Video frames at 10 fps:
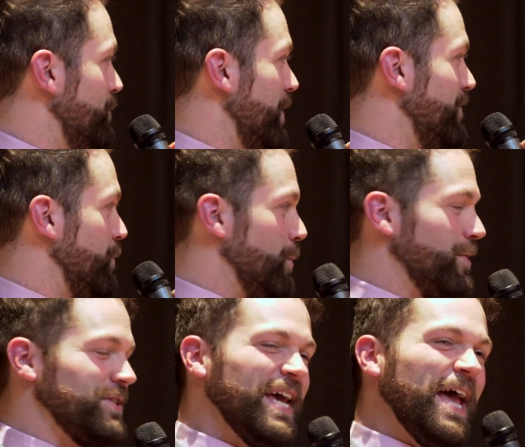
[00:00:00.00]
of whatever
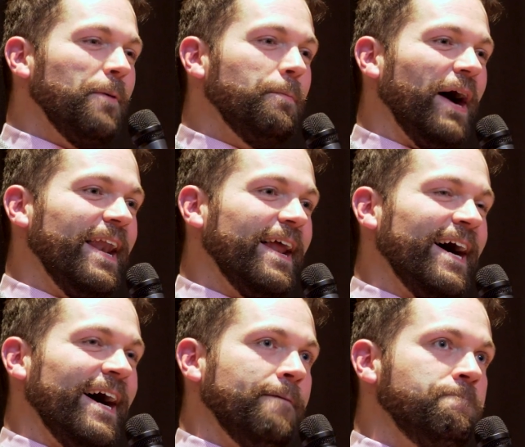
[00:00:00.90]
works. But
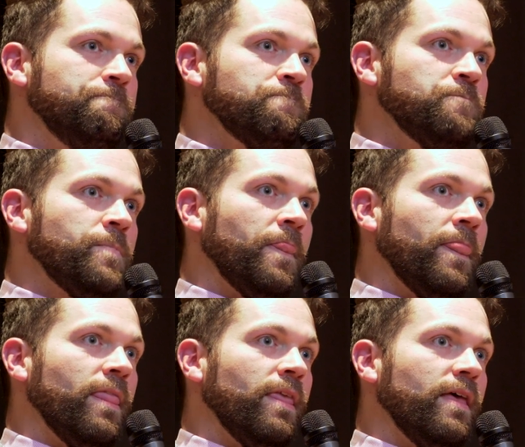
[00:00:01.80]
um,
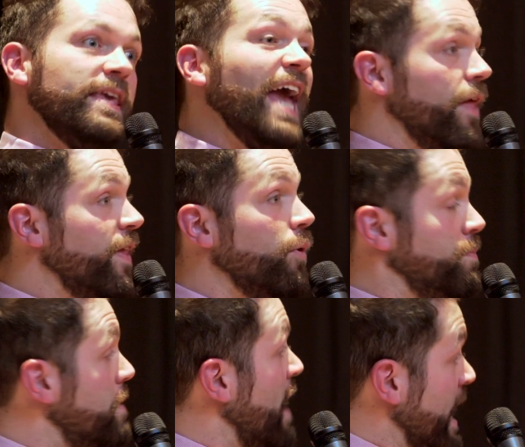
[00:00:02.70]
yeah, that would
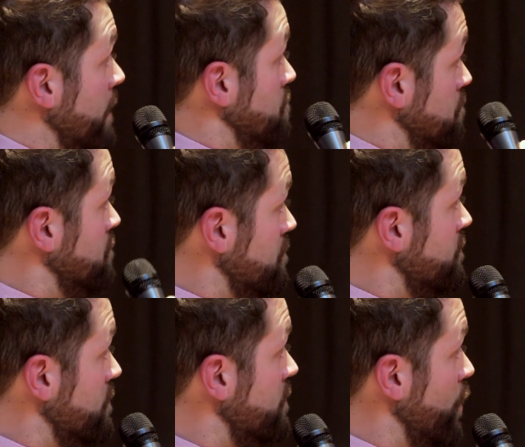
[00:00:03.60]
be my
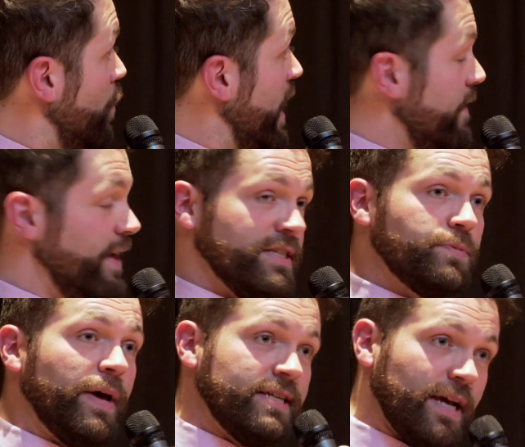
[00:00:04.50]
the way of, is
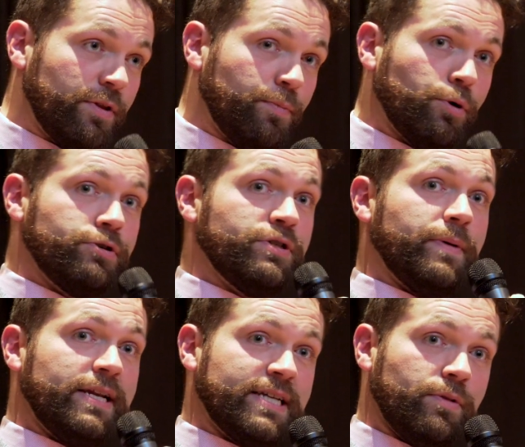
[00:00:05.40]
spending time with the poetry,
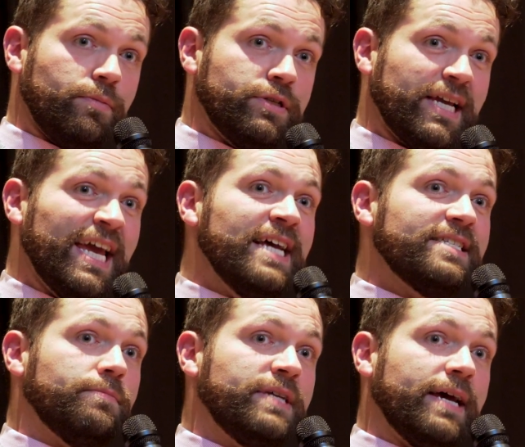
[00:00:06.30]
spending time with the music.
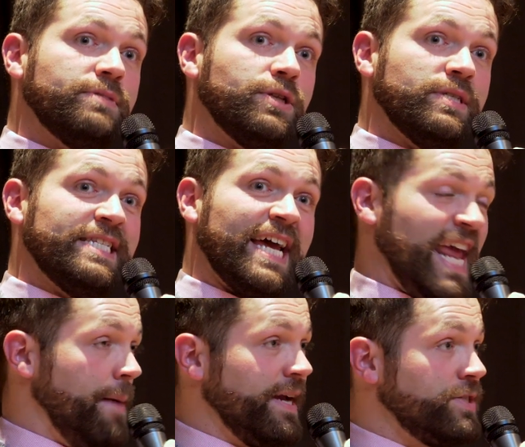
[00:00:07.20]
Sometimes those
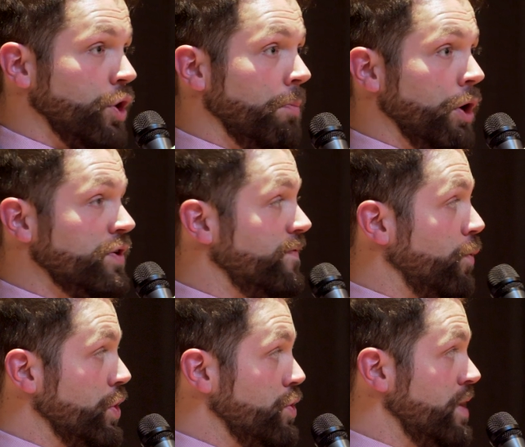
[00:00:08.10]
dynamics are marked
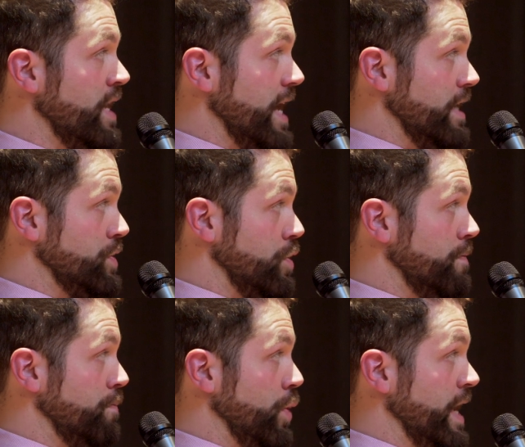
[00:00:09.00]
for you at a
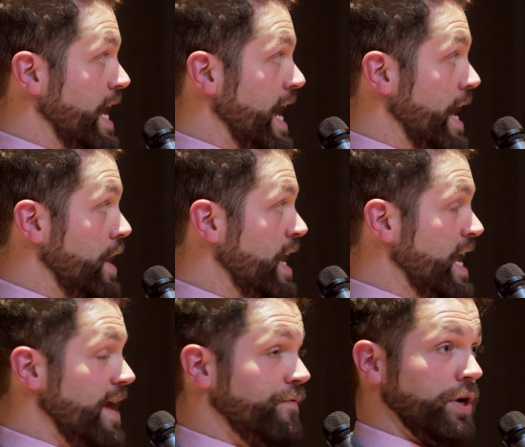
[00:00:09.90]
certain point, and
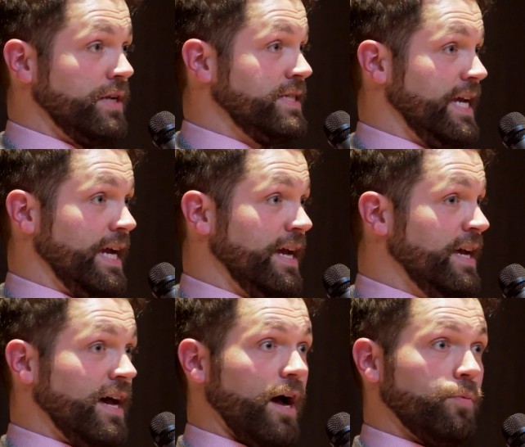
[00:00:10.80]
if you're going to sing
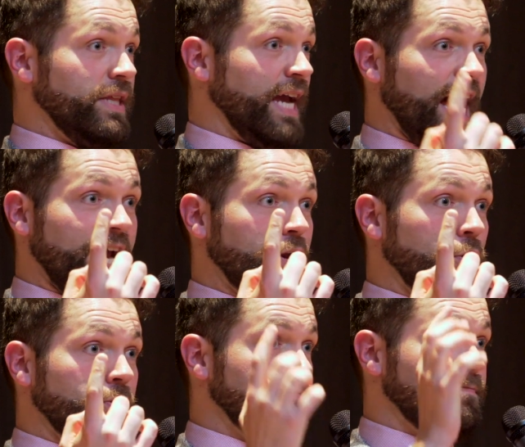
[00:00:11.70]
a really high
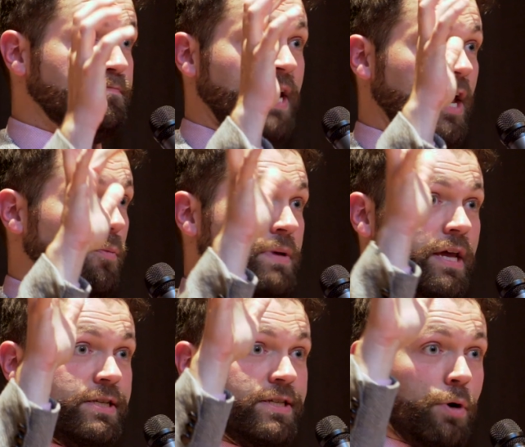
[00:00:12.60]
note piano
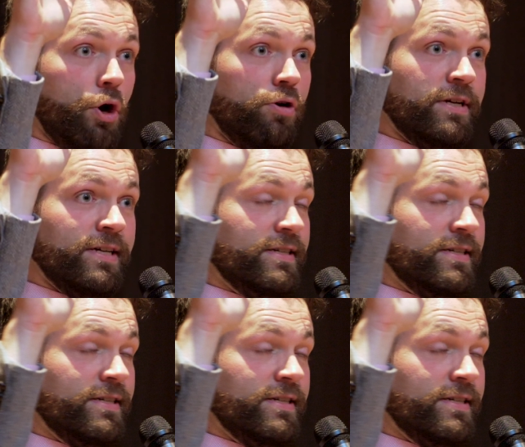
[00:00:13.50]
pianissimo,